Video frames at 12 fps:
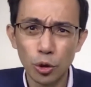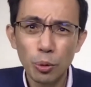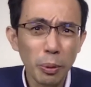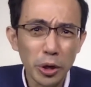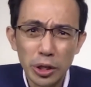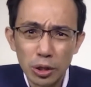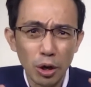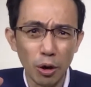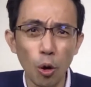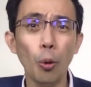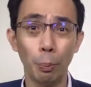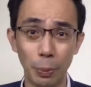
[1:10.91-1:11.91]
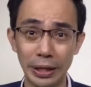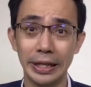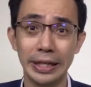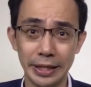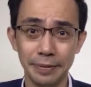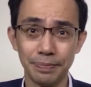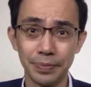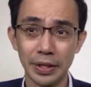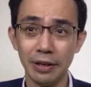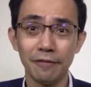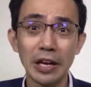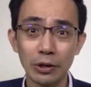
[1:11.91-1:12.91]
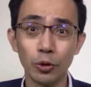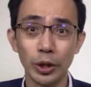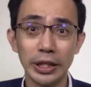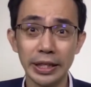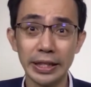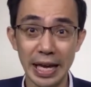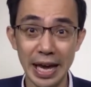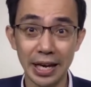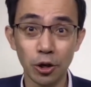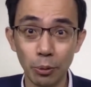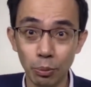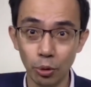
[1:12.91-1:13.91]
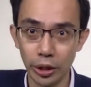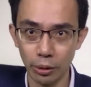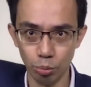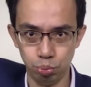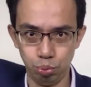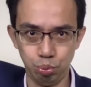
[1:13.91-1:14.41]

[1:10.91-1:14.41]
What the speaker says: Nobody talked openly. In fact, you could hear the aircon blowing.